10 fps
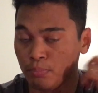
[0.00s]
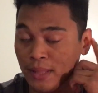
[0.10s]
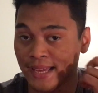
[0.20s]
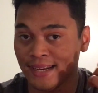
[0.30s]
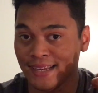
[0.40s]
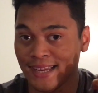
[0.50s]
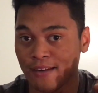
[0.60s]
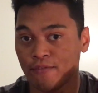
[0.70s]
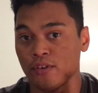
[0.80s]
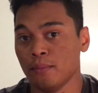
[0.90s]
playing it
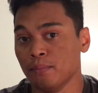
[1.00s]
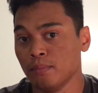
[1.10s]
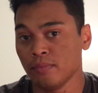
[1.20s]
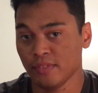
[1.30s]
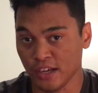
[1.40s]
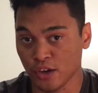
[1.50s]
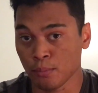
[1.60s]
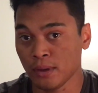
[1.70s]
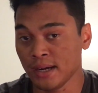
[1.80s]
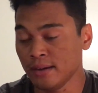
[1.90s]
again from the
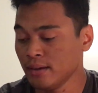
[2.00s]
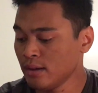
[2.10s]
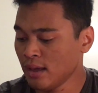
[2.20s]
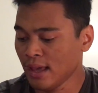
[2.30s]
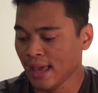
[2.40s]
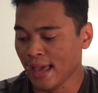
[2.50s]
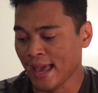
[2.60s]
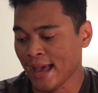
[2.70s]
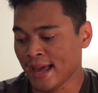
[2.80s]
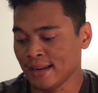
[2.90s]
earbud,
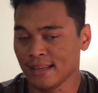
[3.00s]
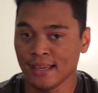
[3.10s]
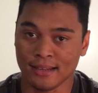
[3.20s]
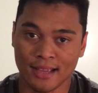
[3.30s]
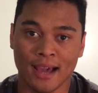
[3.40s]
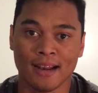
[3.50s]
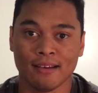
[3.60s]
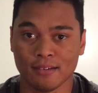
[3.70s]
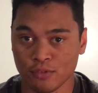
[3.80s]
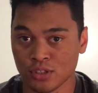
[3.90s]
and it kind
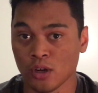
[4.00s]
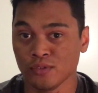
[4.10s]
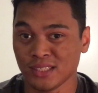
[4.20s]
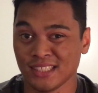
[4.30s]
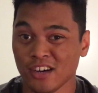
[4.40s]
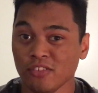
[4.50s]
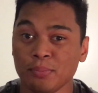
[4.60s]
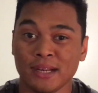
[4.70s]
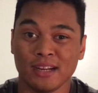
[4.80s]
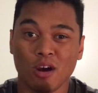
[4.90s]
of resolves itself,
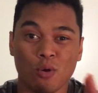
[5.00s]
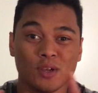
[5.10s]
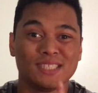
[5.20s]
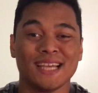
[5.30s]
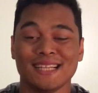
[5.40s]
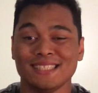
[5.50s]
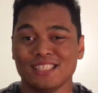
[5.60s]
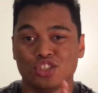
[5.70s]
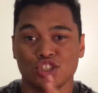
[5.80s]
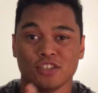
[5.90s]
but it always tends
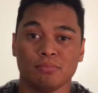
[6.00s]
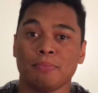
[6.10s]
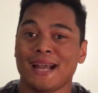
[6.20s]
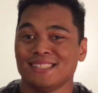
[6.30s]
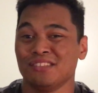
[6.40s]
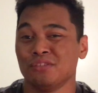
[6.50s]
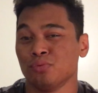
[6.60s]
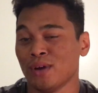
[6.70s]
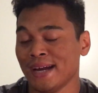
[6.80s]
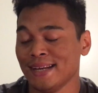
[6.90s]
to shift back to the
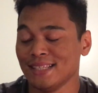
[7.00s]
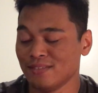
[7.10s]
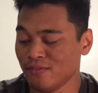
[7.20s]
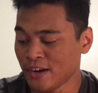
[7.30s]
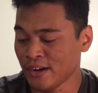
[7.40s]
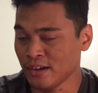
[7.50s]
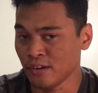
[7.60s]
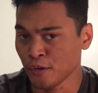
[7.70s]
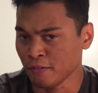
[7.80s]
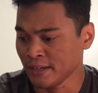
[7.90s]
right. It's very
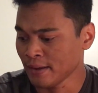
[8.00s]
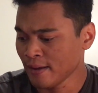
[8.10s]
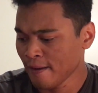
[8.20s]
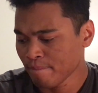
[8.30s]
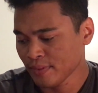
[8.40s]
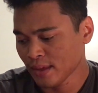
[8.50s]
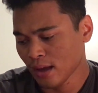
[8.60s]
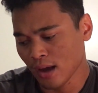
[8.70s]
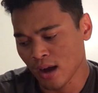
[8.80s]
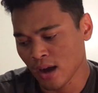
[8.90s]
unnerving.
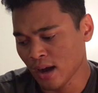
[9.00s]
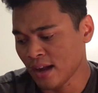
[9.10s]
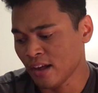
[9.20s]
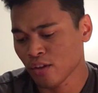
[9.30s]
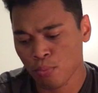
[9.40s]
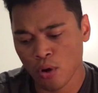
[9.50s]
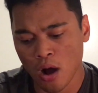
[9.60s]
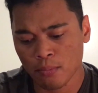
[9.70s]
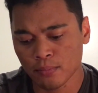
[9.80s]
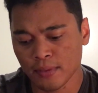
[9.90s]
Another
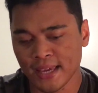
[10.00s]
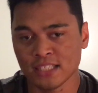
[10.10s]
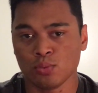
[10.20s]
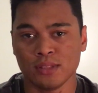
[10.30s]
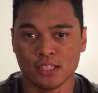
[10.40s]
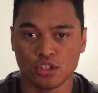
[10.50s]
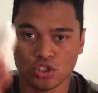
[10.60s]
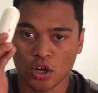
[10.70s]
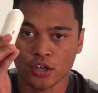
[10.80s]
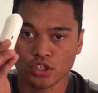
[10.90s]
problem is with this
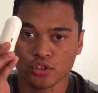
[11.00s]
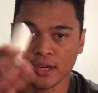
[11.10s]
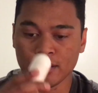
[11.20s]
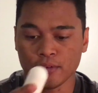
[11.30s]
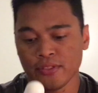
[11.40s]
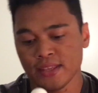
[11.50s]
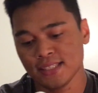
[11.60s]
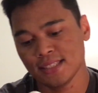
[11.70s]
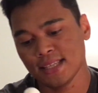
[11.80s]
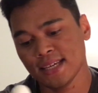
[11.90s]
charge cradle.
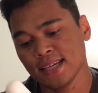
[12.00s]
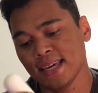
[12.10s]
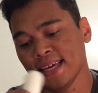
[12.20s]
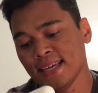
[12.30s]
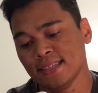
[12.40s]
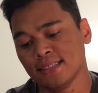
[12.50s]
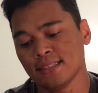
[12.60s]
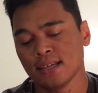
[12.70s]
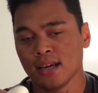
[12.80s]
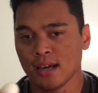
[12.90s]
This thing is